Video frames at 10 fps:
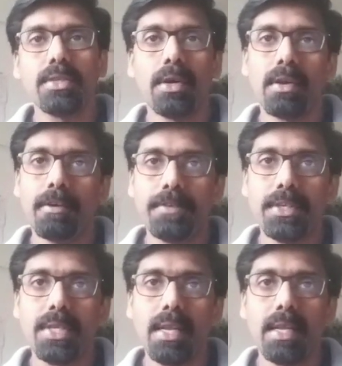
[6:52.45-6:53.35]
or
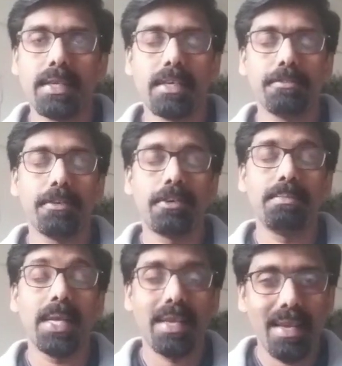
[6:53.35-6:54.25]
official letter for
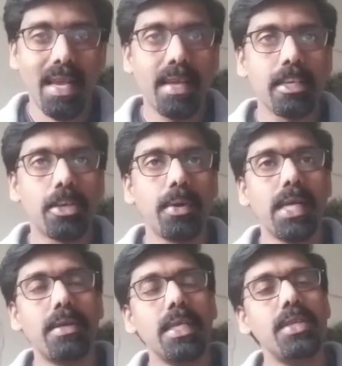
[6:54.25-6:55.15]
making
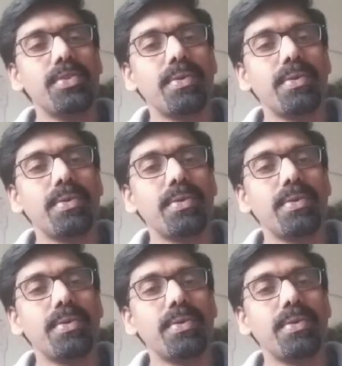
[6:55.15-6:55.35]
inquiries,